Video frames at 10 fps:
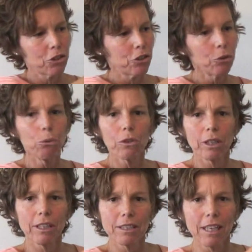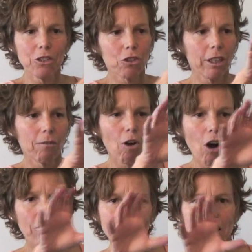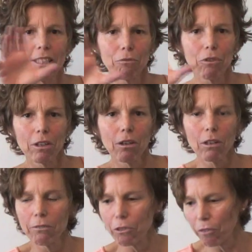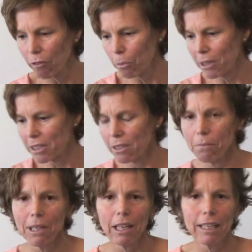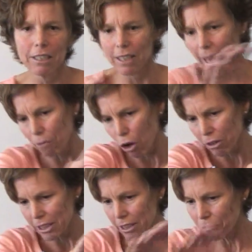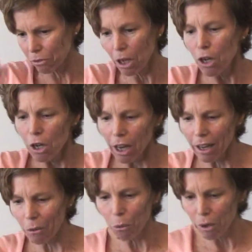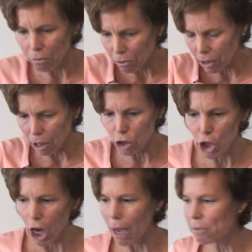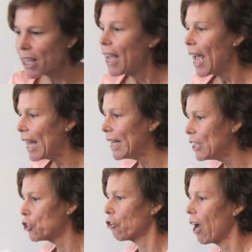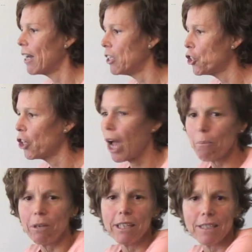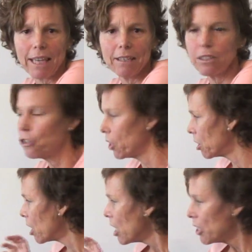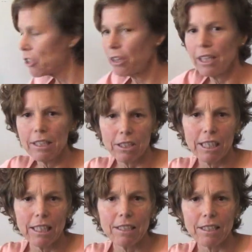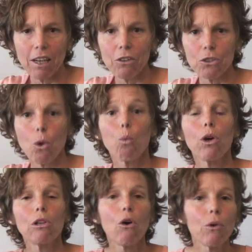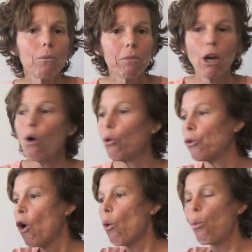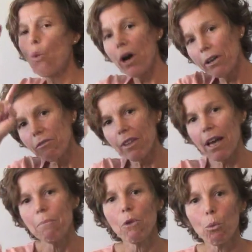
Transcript: souk, essentially, of all these different little, if you've ever been to the Middle East, they have all these different wonderful little shops, and he's trying to shop his antigen to these T cells. Well, lo and behold, one of them